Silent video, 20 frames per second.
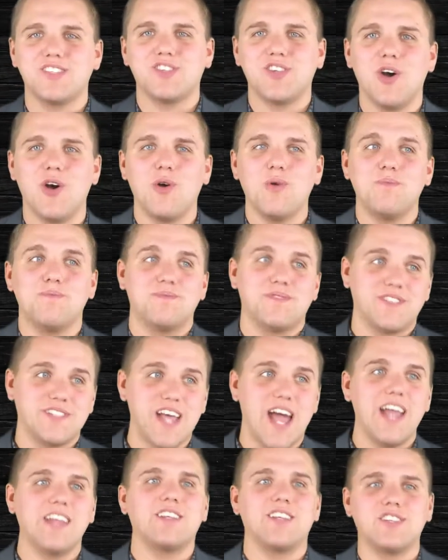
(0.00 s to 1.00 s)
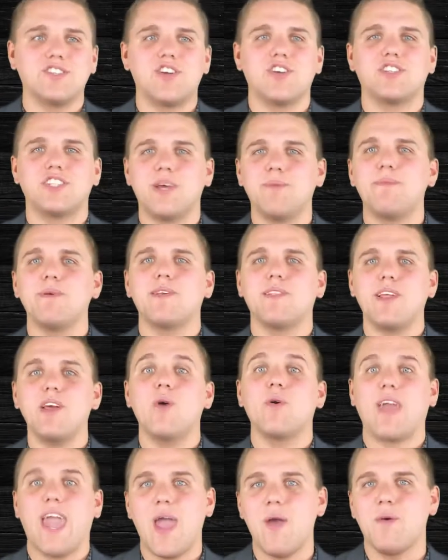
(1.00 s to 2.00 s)
so scientists are typically
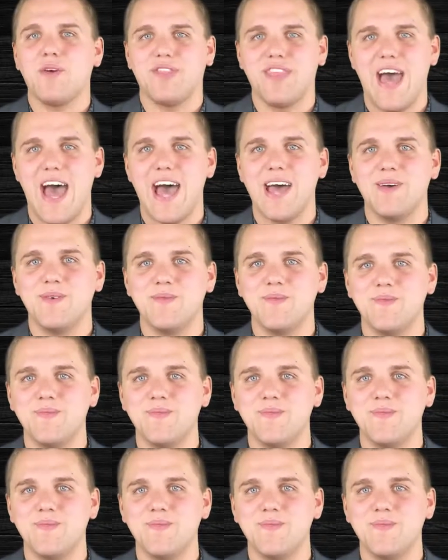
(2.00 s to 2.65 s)
okay with that.